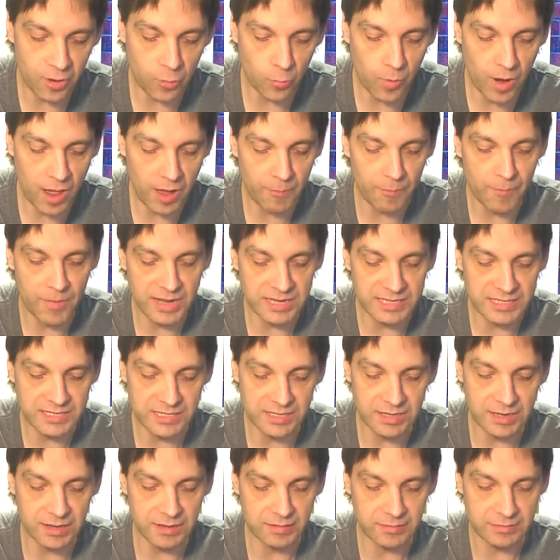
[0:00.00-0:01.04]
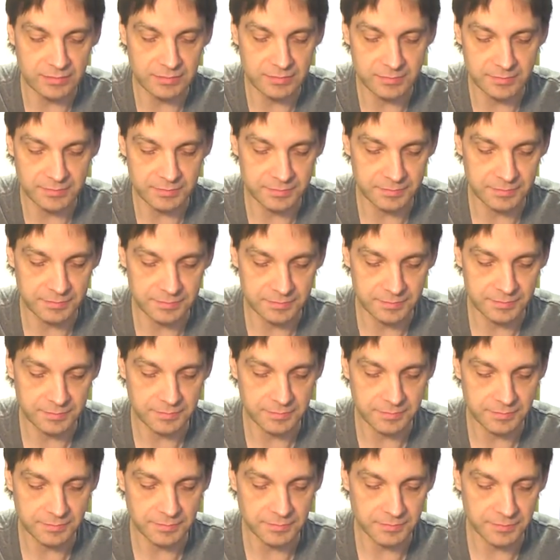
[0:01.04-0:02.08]
around my skull.
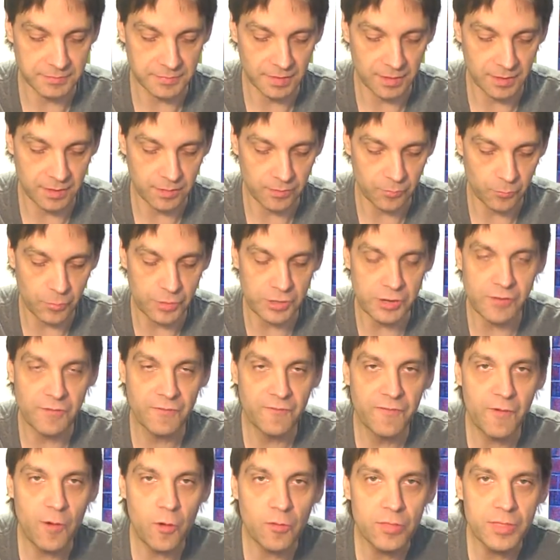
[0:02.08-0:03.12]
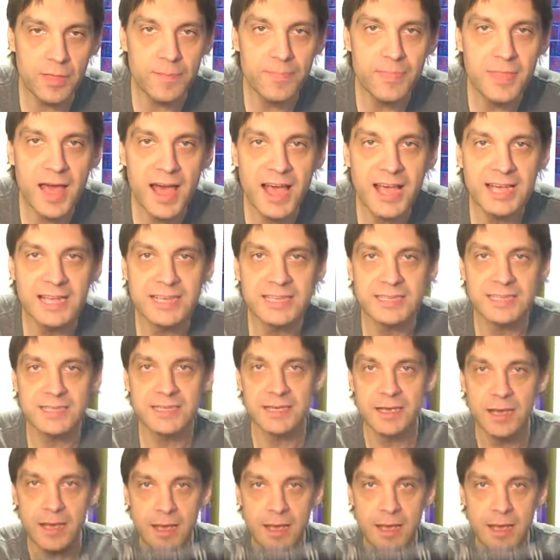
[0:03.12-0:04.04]
When you fold them nice